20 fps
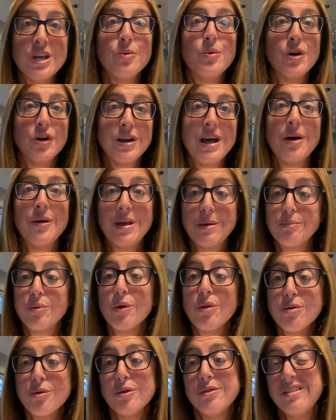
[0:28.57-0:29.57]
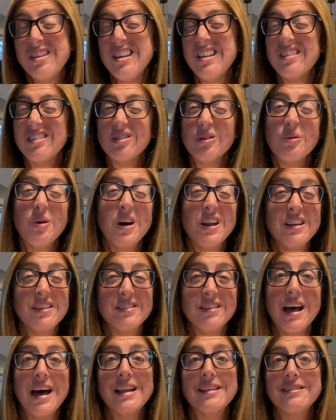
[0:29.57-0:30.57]
We're now April 13th. So what is
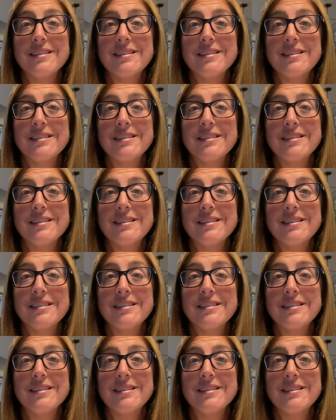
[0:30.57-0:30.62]
that?